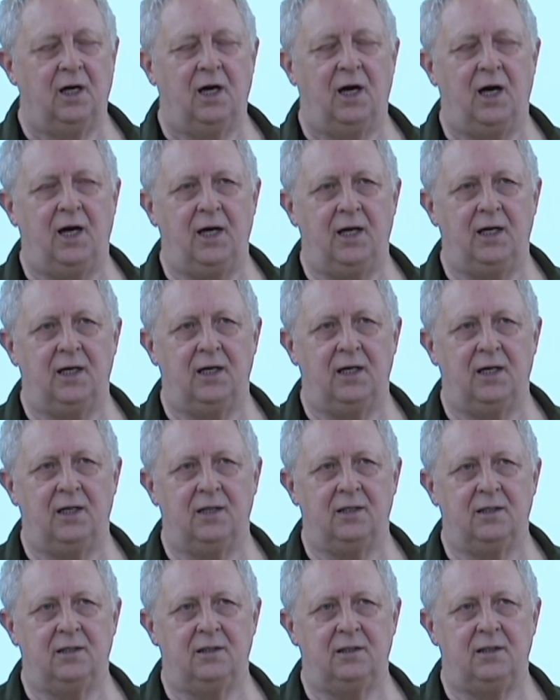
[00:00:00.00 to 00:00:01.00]
I uh,
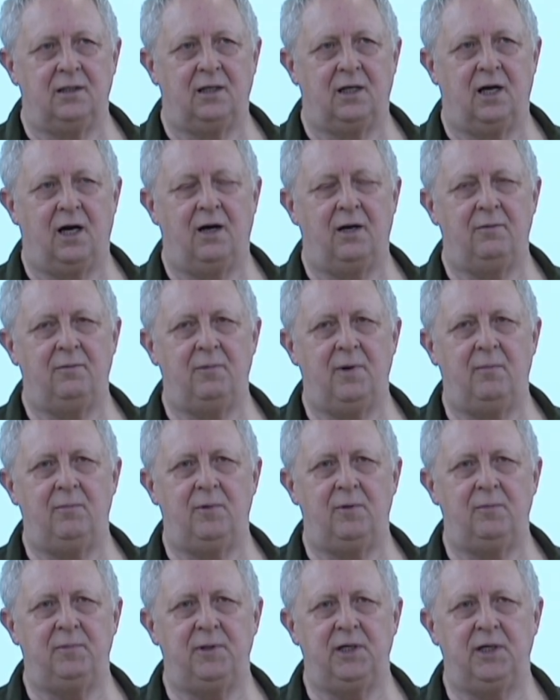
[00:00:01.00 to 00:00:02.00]
I
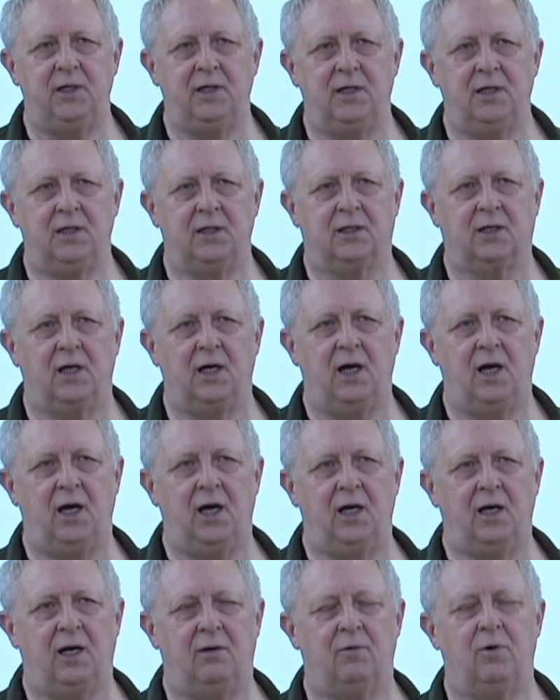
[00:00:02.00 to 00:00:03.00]
remember being in a
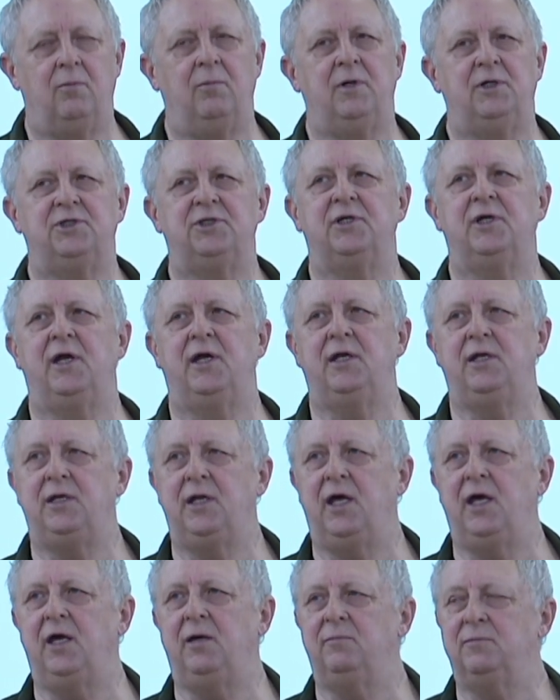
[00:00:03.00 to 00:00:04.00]
car. I won't mention any
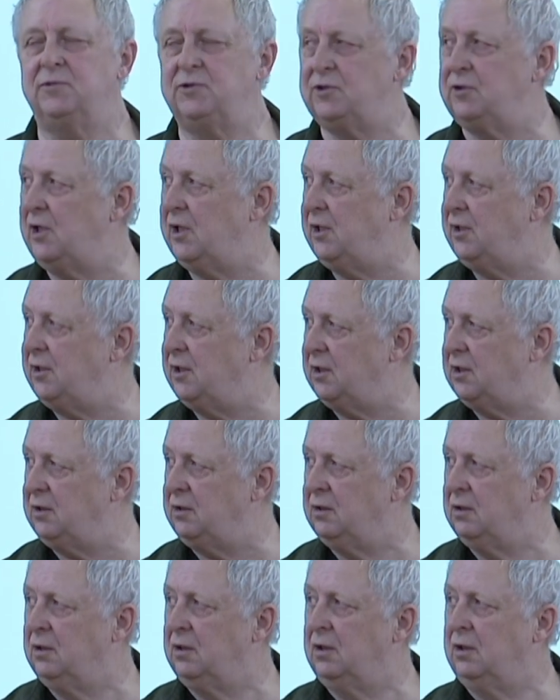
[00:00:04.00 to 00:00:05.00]
names or anything,
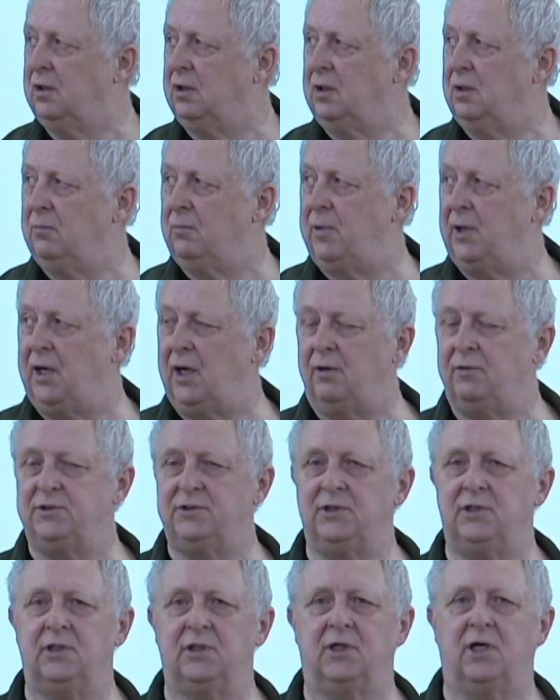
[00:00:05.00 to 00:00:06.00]
but I was
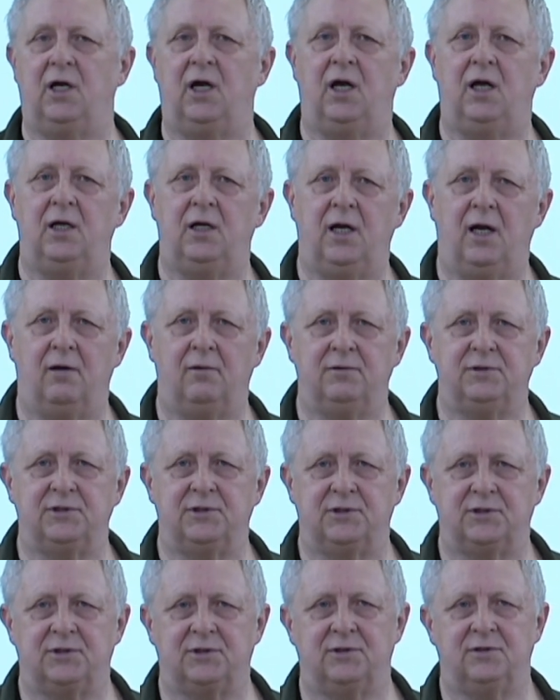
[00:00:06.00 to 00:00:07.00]
in a car and I
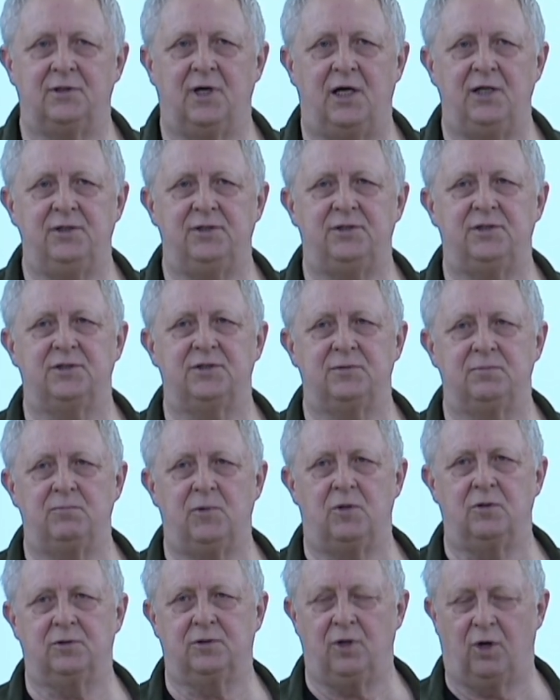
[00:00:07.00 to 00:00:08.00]
was I used to
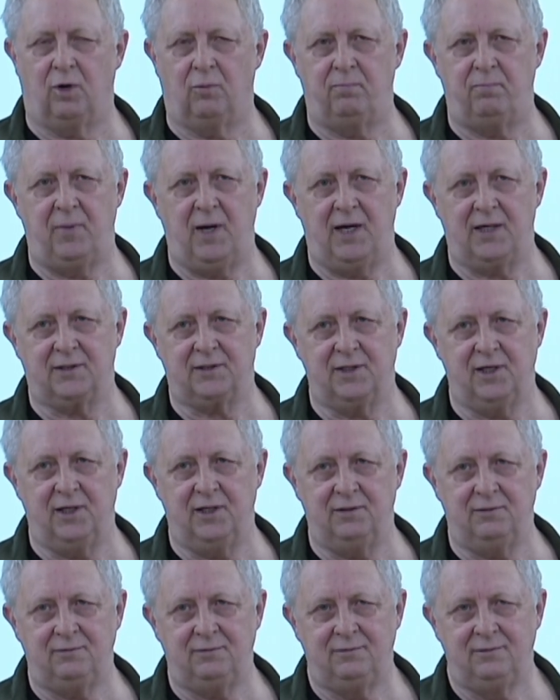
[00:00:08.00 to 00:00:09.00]
smoke dope back
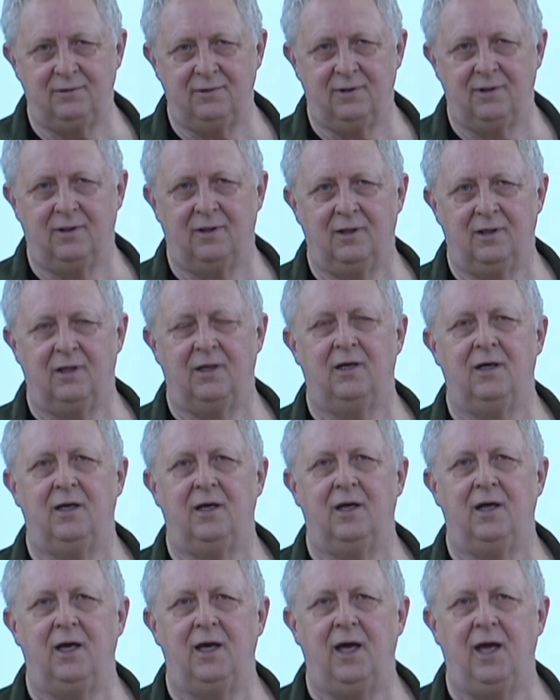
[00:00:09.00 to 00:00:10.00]
then.
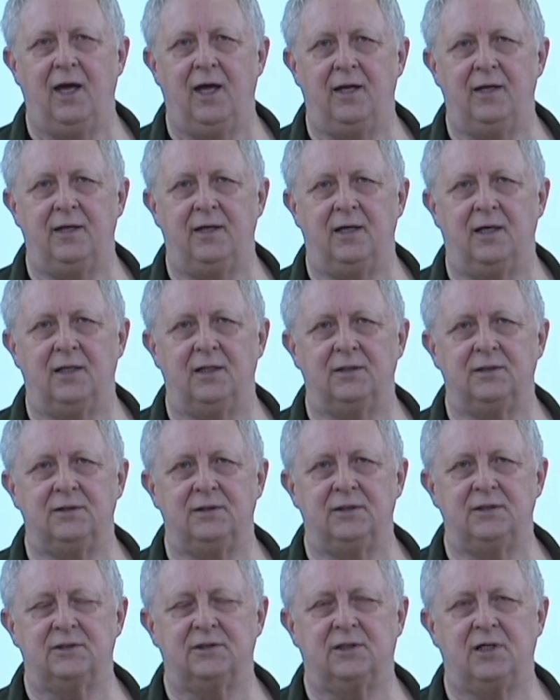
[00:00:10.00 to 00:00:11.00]
And uh,
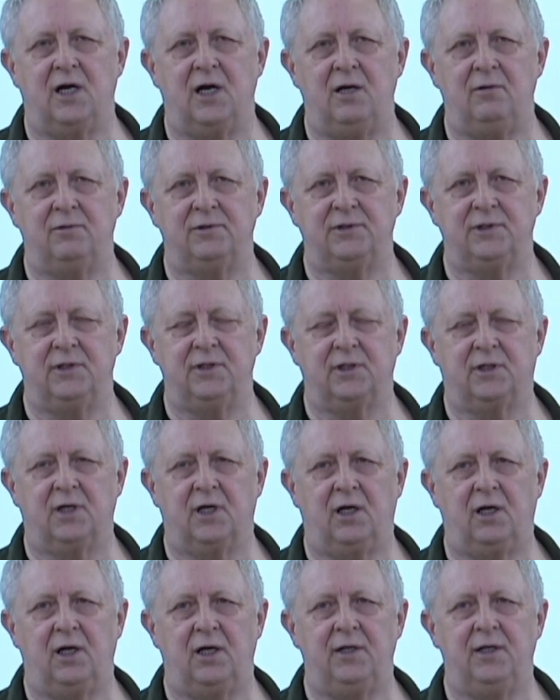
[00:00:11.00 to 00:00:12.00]
this guy was in the
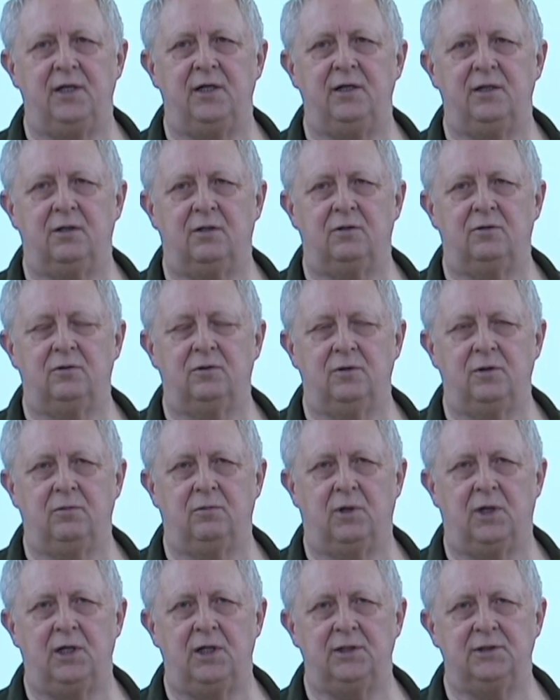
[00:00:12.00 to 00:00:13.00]
car. I didn't know who he
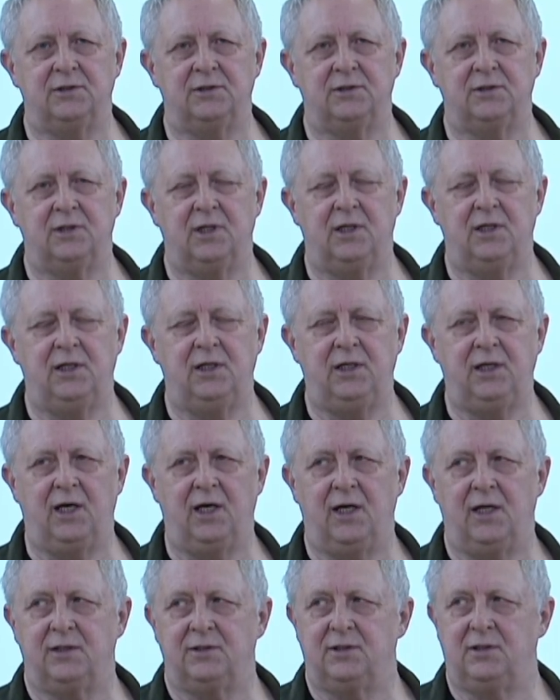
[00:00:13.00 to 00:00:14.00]
was, and he
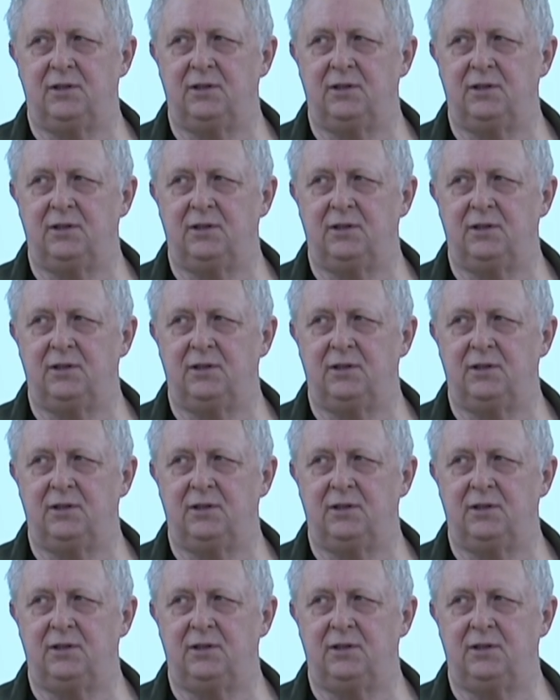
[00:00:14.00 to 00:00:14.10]
had